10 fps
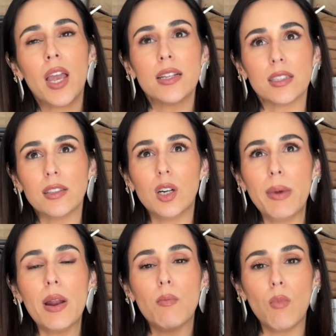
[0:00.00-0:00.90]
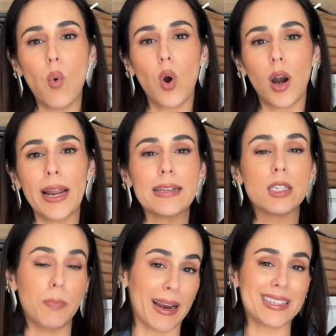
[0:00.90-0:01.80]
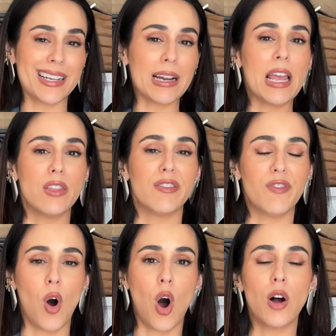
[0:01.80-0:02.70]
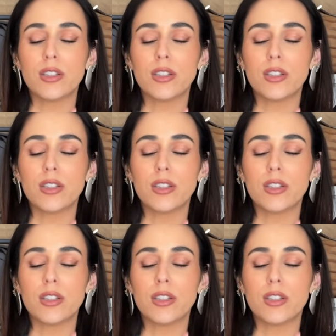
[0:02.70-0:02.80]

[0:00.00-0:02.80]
It's a little bit more expected in the fall.